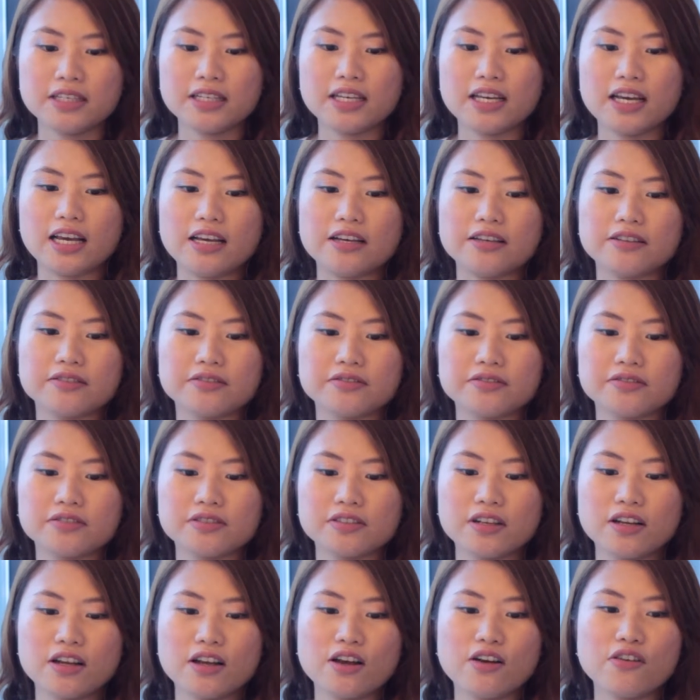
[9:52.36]
Okay.
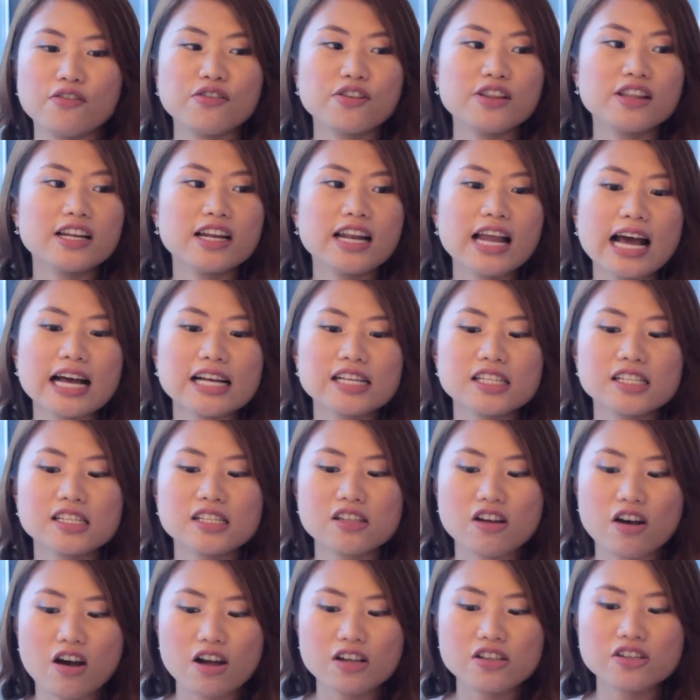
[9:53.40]
For the
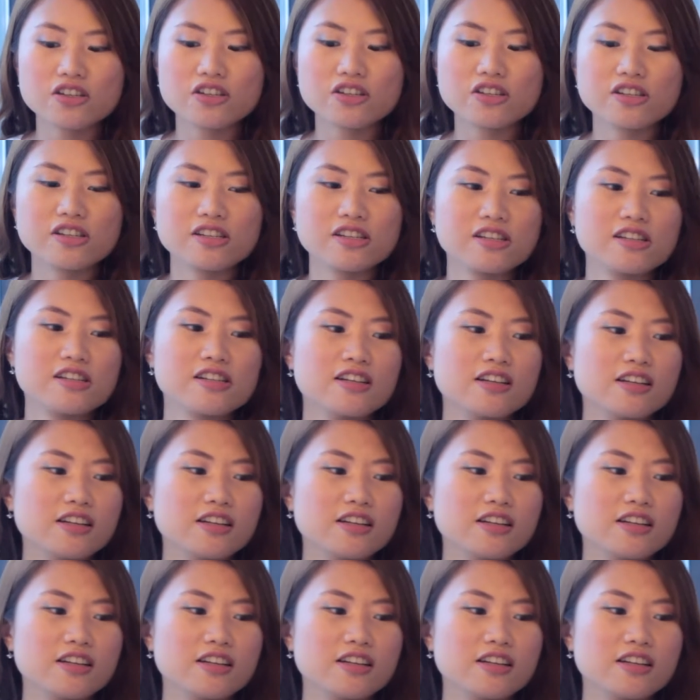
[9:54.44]
last touch,